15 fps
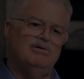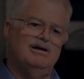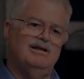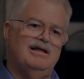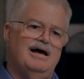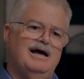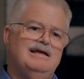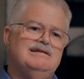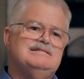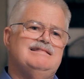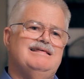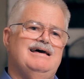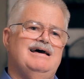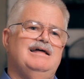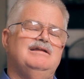realize
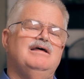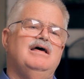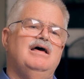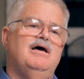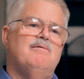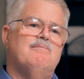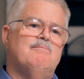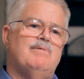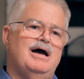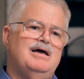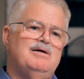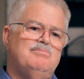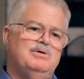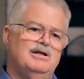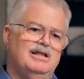that my
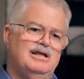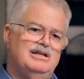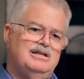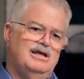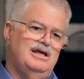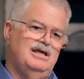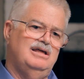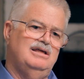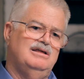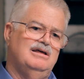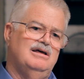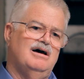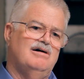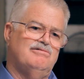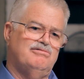ability
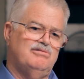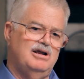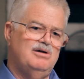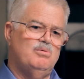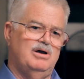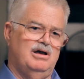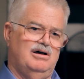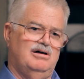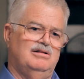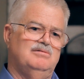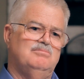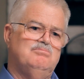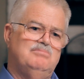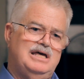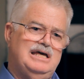of free will
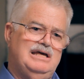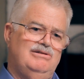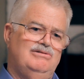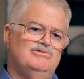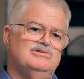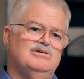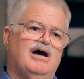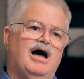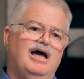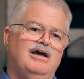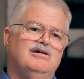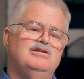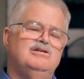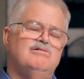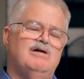means I
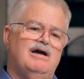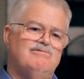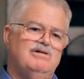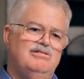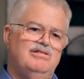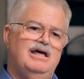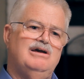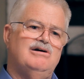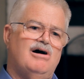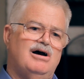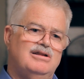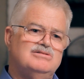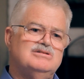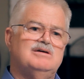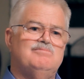can do everything
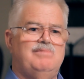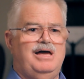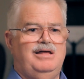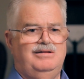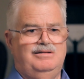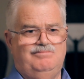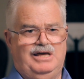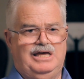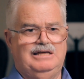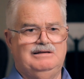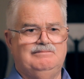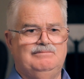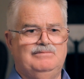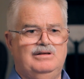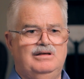God has commanded me.
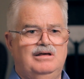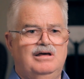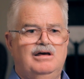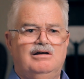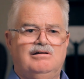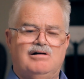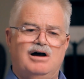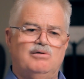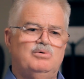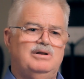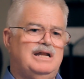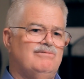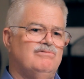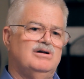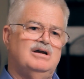God
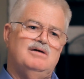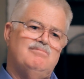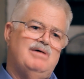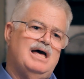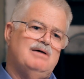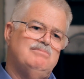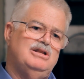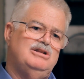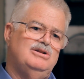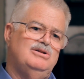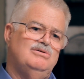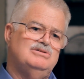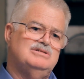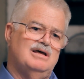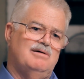would never command me to
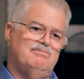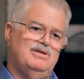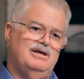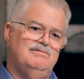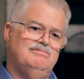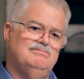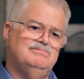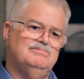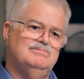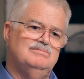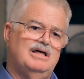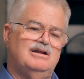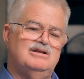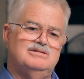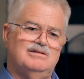do something
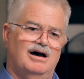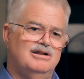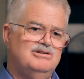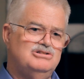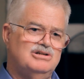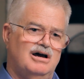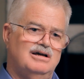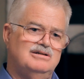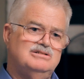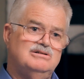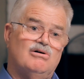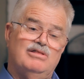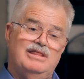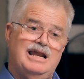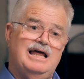that is
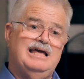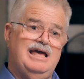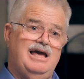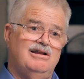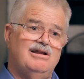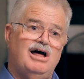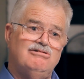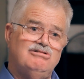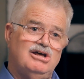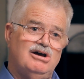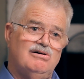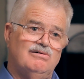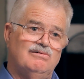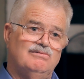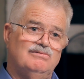unjust or that I cannot
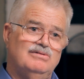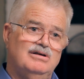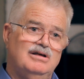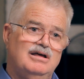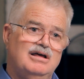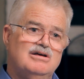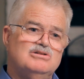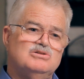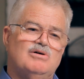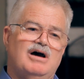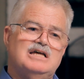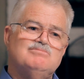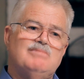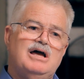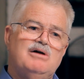do. So
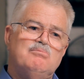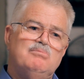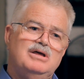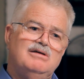as my